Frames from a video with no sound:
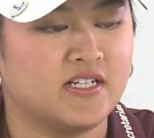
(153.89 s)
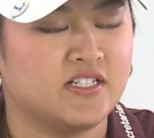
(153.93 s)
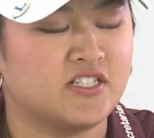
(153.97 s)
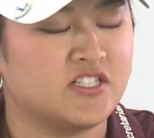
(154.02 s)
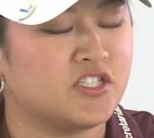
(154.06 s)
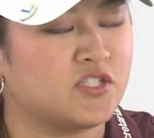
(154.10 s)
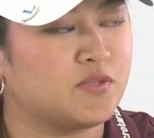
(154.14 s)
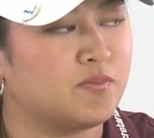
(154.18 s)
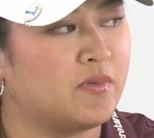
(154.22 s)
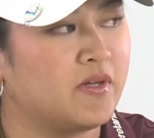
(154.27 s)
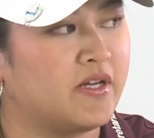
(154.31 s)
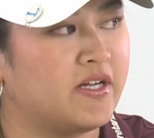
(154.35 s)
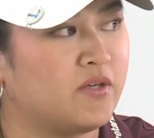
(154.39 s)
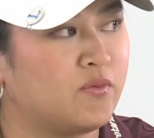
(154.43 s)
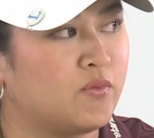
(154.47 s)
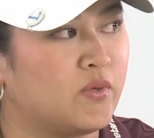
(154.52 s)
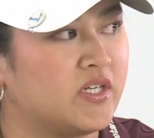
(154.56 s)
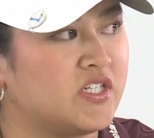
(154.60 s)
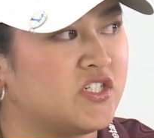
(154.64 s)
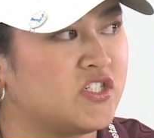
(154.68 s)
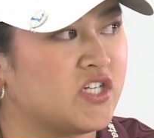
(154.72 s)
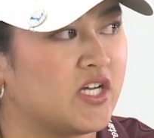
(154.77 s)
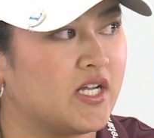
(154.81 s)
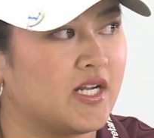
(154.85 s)
just playing
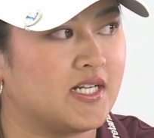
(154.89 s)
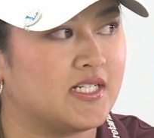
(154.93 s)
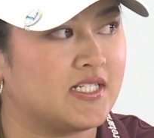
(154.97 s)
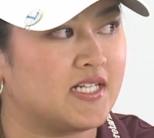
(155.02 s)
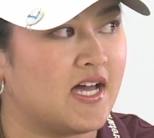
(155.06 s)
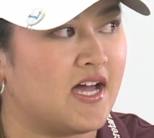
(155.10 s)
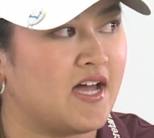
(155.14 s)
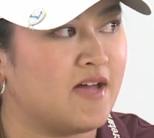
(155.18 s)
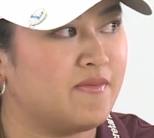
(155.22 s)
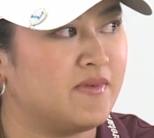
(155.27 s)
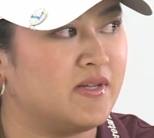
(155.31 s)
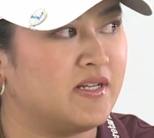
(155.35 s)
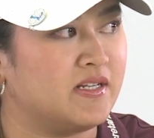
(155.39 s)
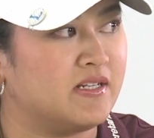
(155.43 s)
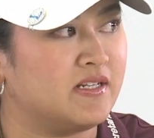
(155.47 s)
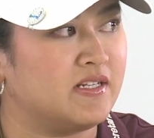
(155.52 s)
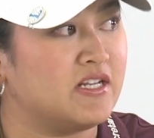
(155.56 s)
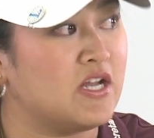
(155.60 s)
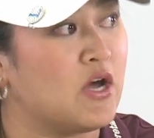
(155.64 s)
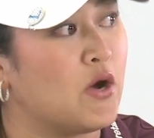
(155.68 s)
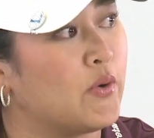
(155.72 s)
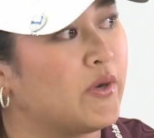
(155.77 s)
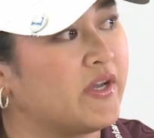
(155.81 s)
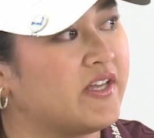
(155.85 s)
one shot at a time
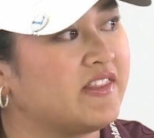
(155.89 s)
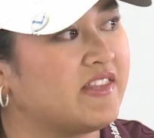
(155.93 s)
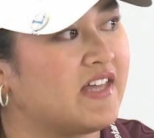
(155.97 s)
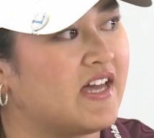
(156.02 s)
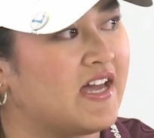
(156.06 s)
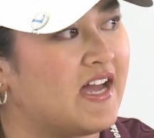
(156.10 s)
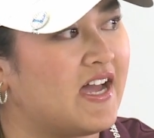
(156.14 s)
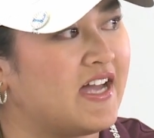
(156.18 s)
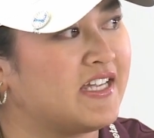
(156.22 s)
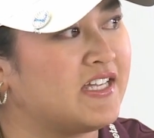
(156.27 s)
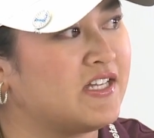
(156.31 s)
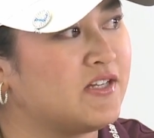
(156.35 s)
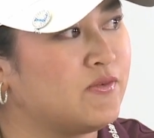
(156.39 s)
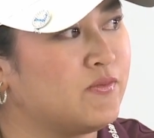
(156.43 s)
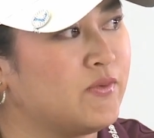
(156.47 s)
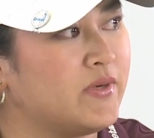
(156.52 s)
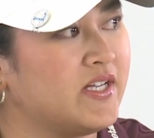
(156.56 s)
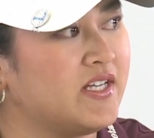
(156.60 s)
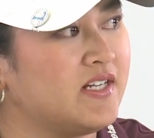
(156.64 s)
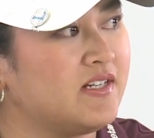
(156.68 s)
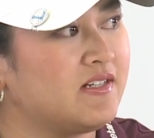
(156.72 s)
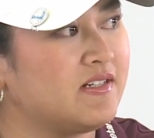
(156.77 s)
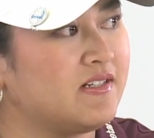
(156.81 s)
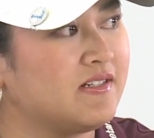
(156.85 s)
and knowing that I can
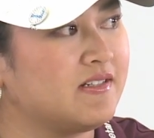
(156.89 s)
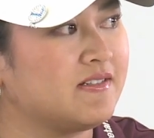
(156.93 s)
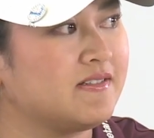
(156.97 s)
win.